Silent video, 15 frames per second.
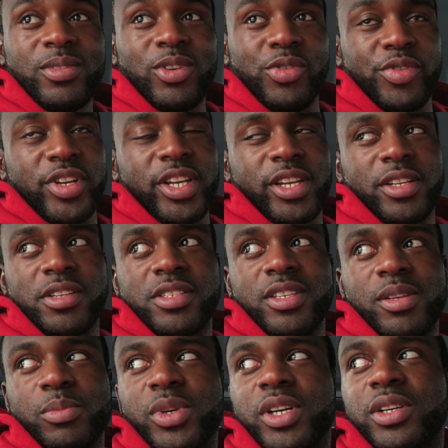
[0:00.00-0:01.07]
not
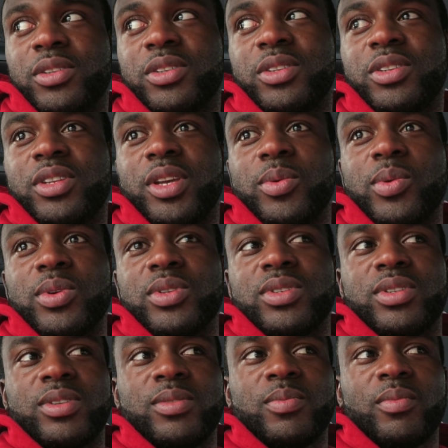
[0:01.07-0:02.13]
ridiculously, but it
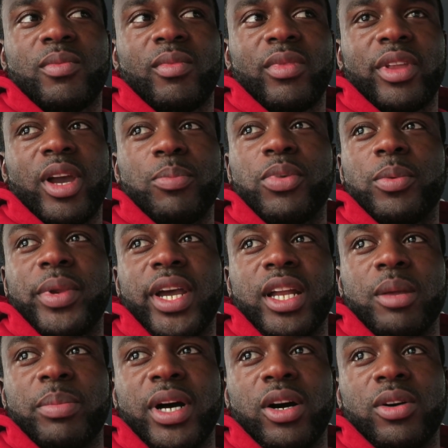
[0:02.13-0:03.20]
was, I probably
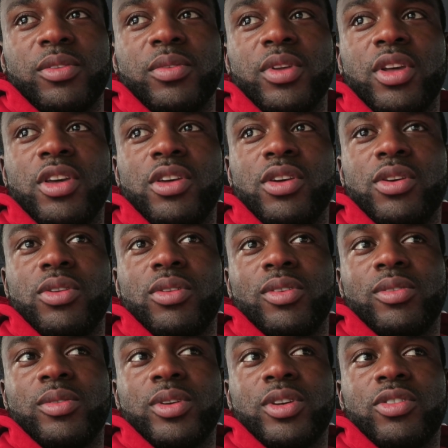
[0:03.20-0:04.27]
had about
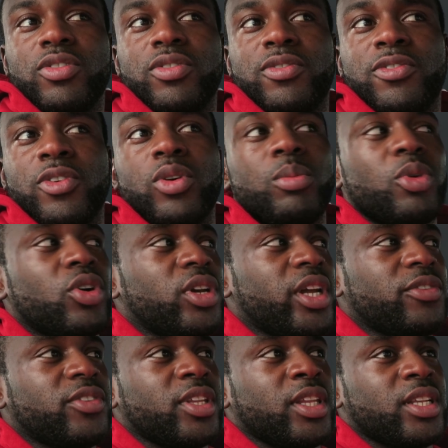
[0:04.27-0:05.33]
4 more
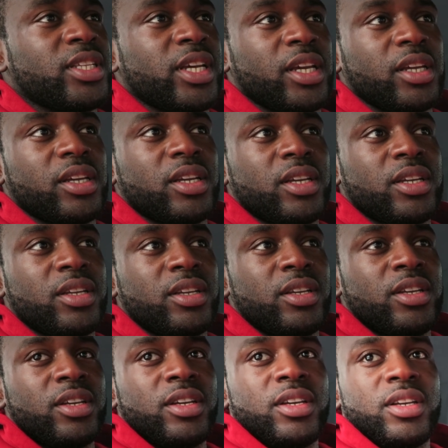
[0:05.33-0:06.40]
left in the tank,
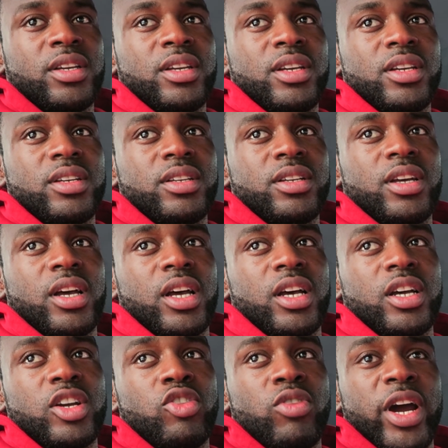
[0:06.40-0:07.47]

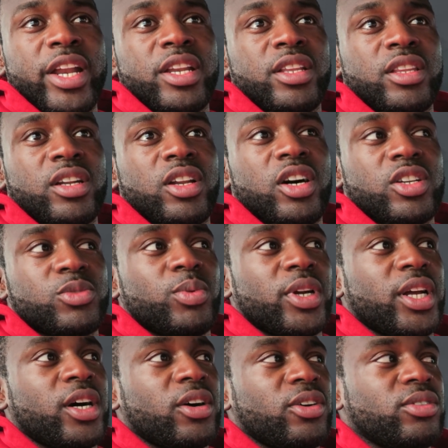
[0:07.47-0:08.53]
grinding the last
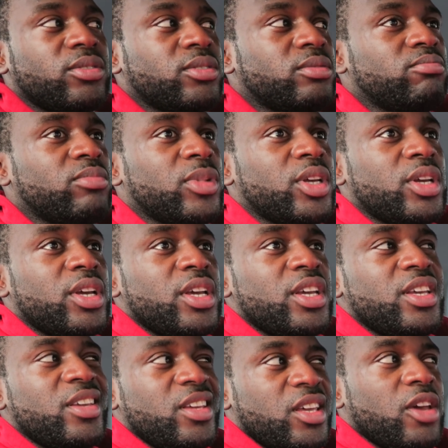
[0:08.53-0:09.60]
one out
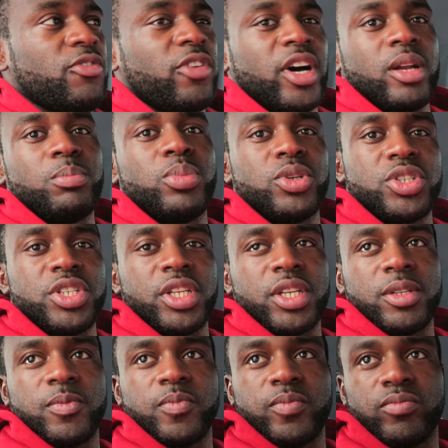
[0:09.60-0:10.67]
if I had pushed
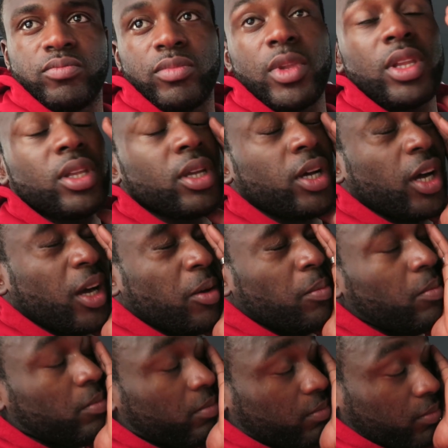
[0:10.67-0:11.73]
it.
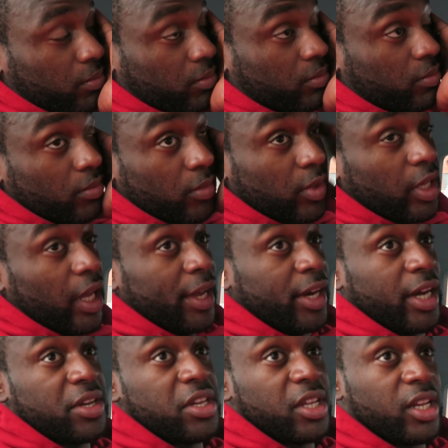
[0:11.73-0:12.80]
And
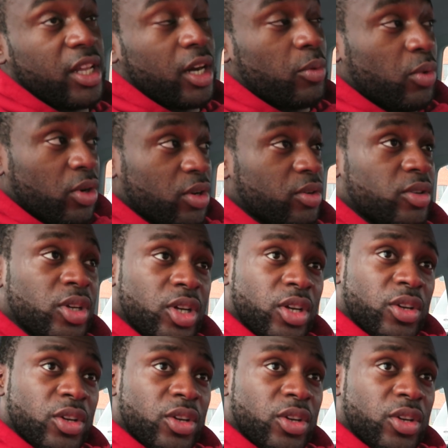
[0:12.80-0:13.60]
ideally I want